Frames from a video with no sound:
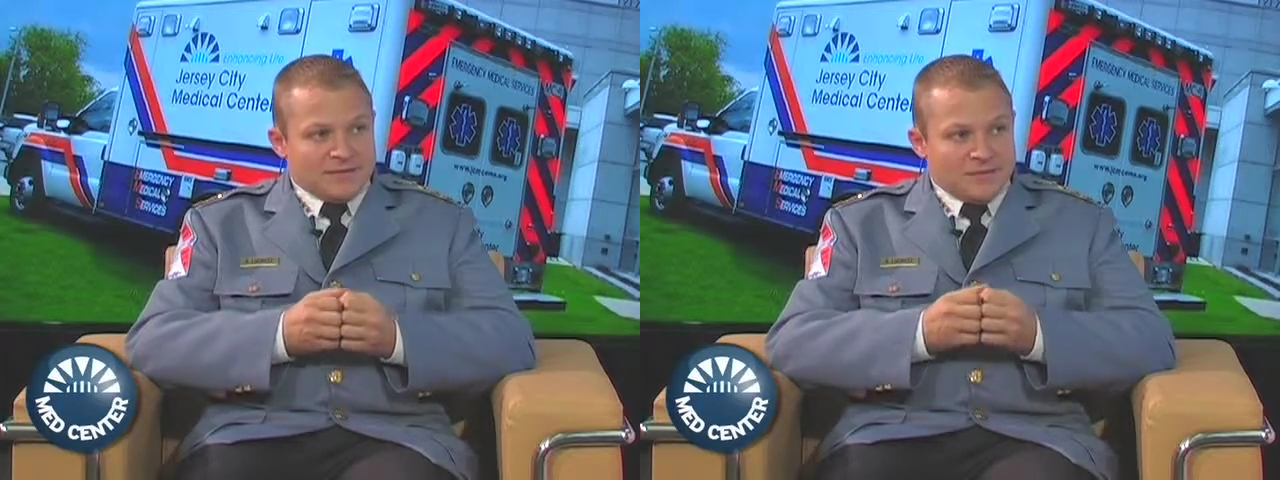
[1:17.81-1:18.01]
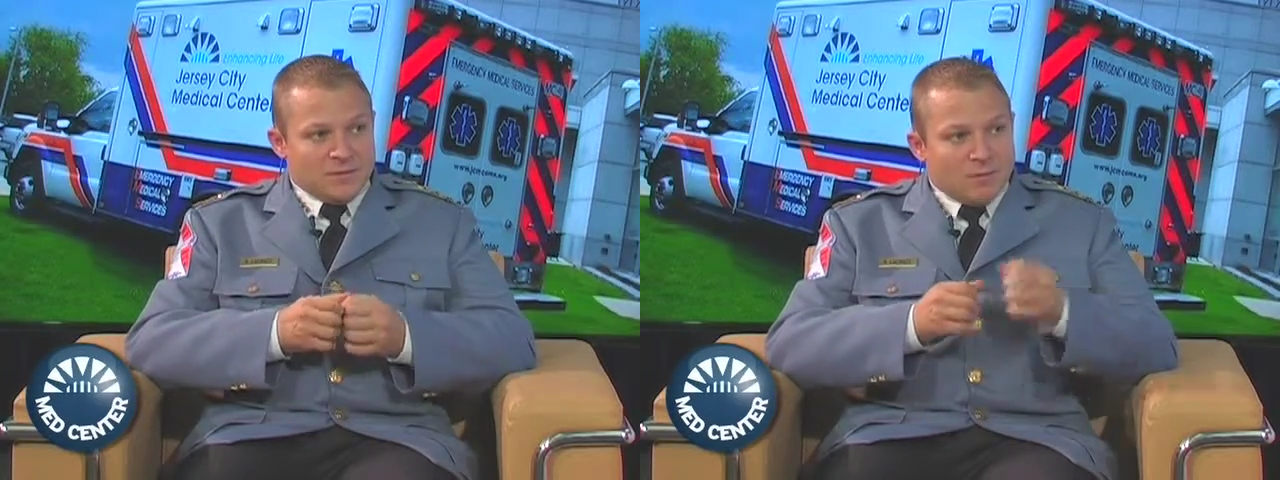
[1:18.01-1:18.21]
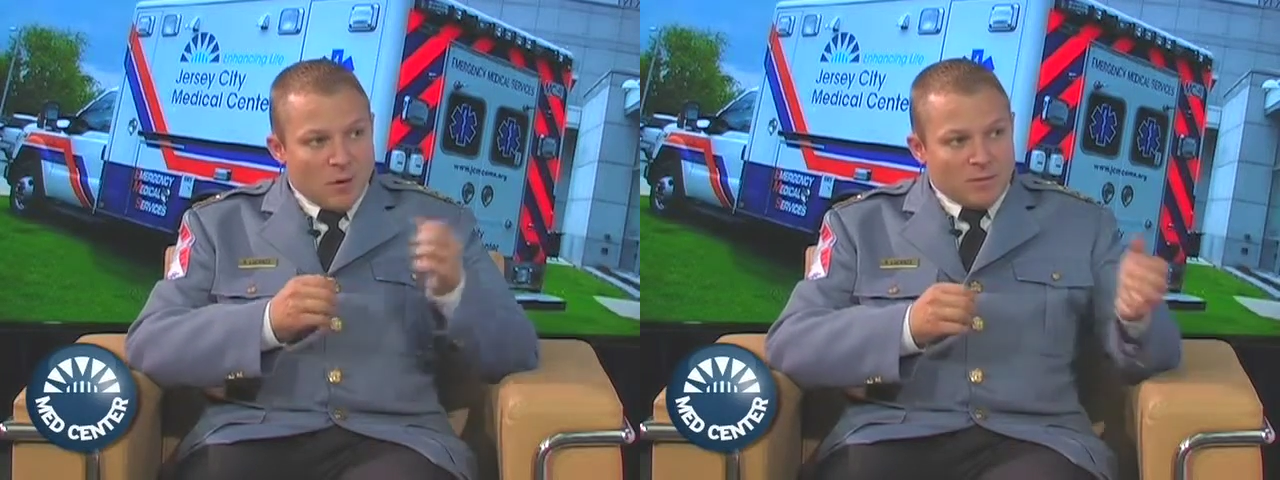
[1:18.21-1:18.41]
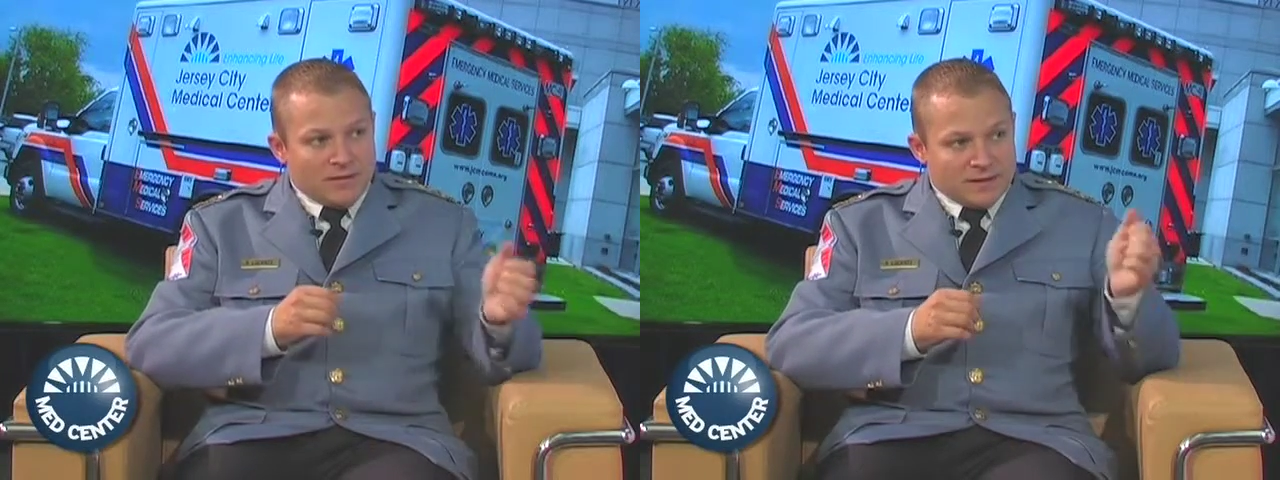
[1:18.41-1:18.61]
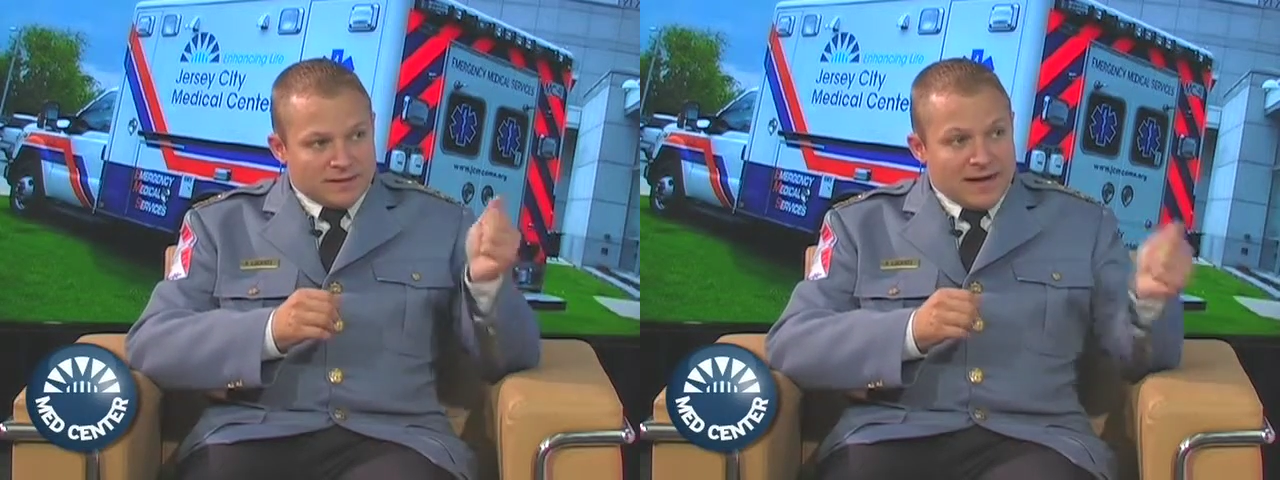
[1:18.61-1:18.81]
from the
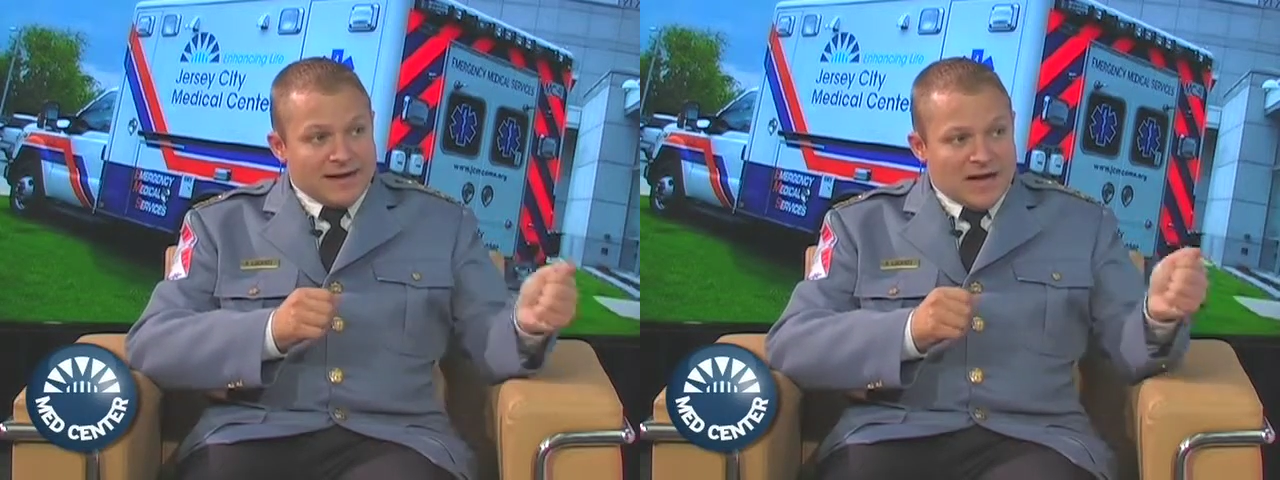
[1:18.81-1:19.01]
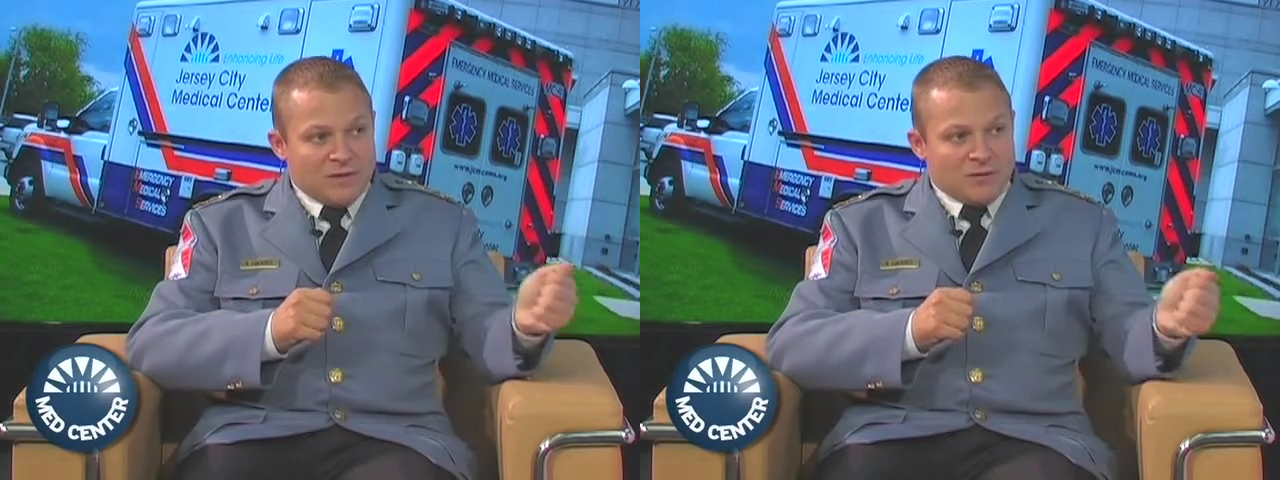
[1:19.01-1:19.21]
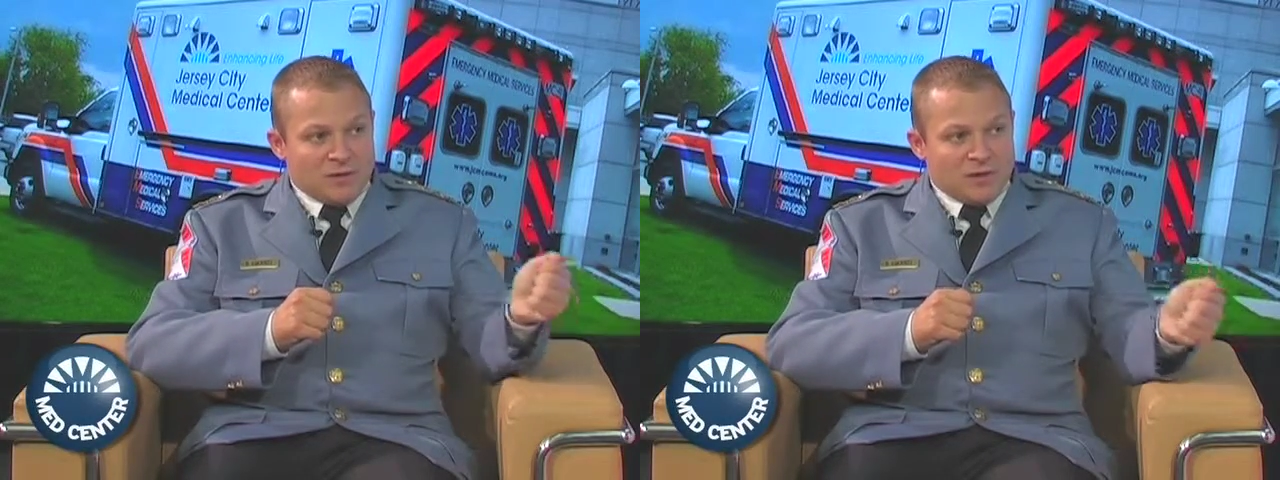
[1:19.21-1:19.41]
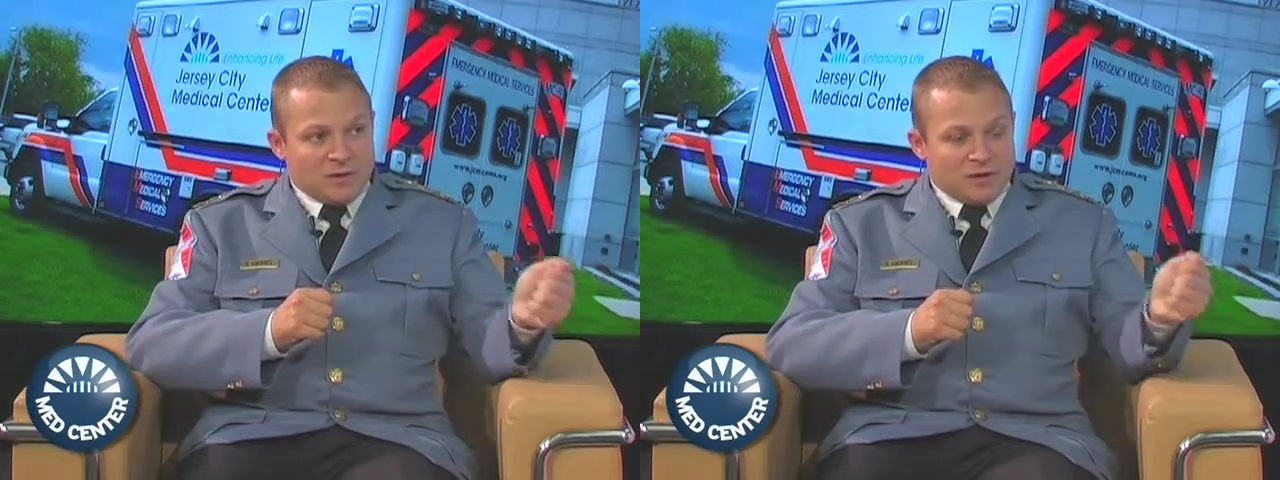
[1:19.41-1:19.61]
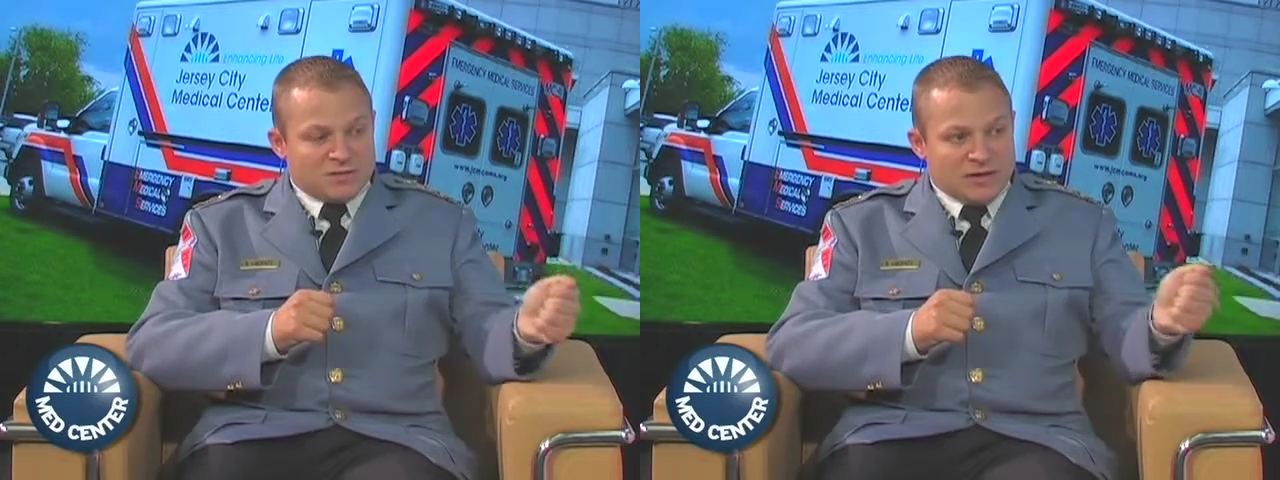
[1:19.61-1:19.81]
moment that that 911
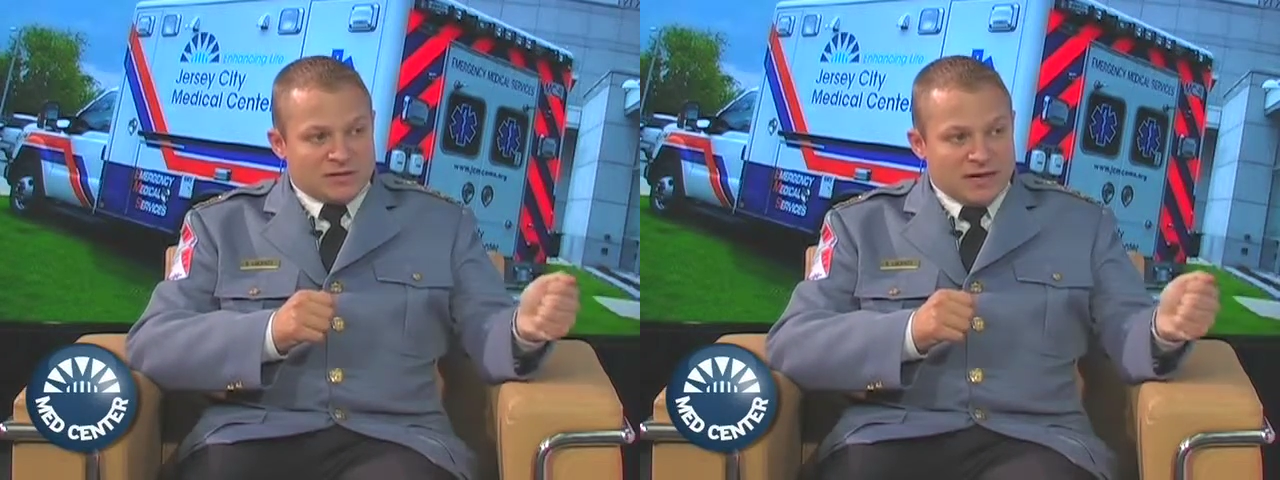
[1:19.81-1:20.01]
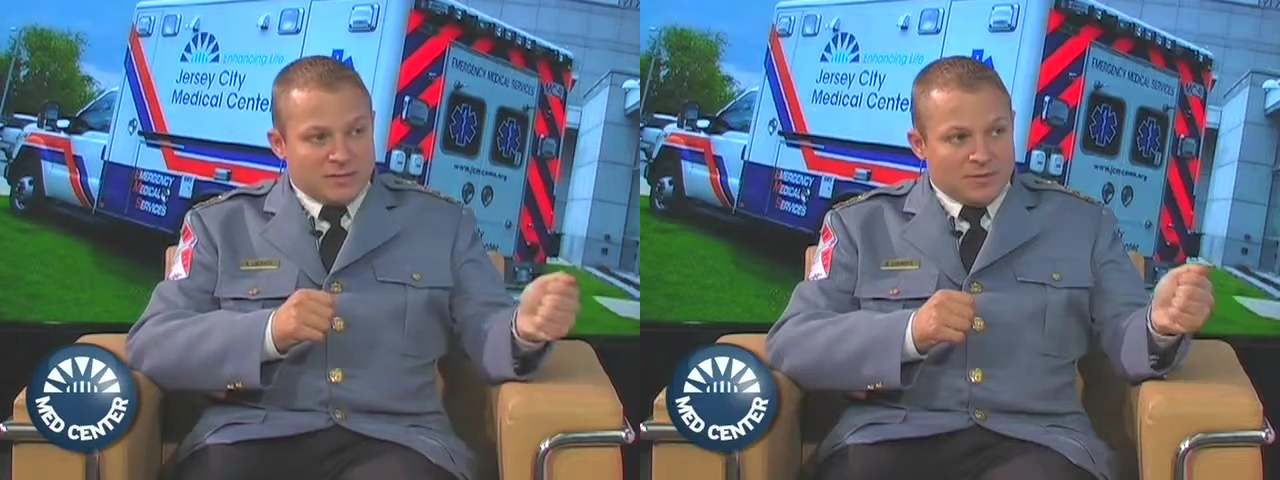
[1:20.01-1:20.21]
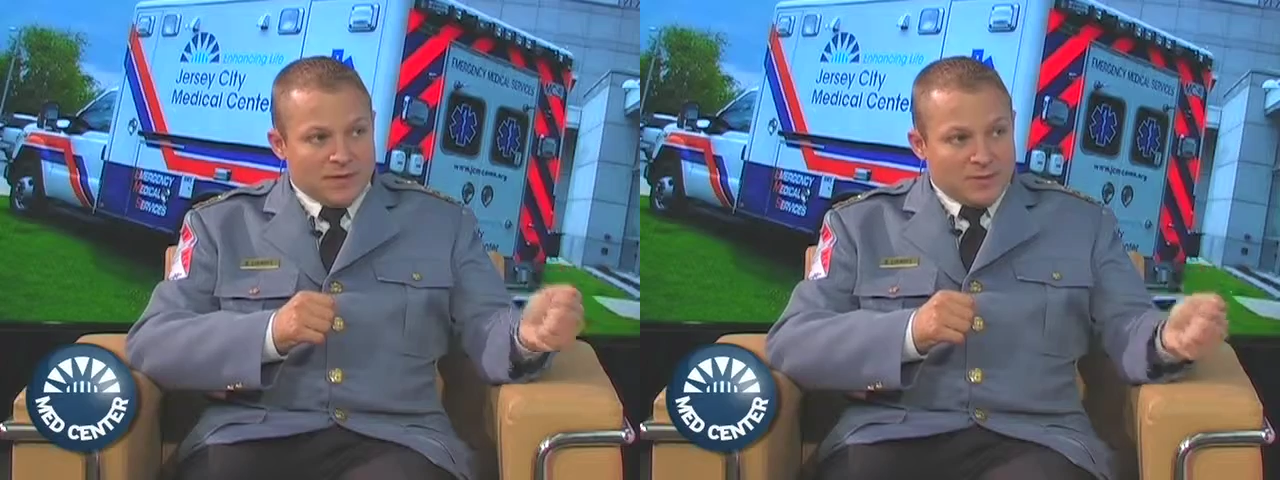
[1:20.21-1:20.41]
call is picked up